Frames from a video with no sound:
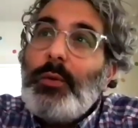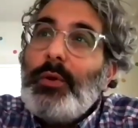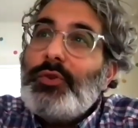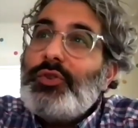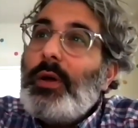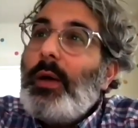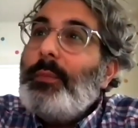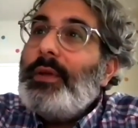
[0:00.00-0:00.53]
much.
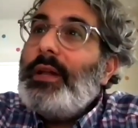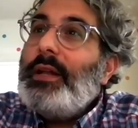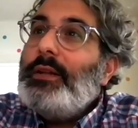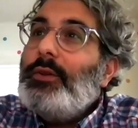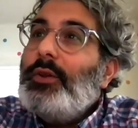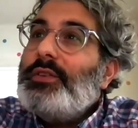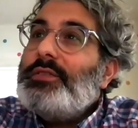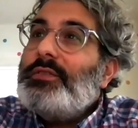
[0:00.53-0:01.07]
I'm getting
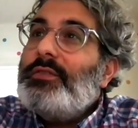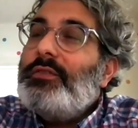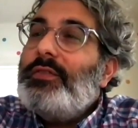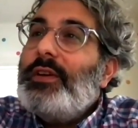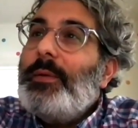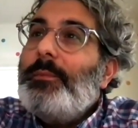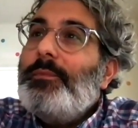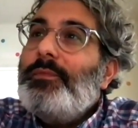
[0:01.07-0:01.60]
lots of
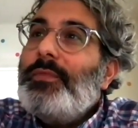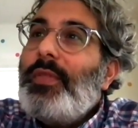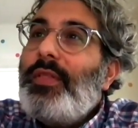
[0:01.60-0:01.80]
um,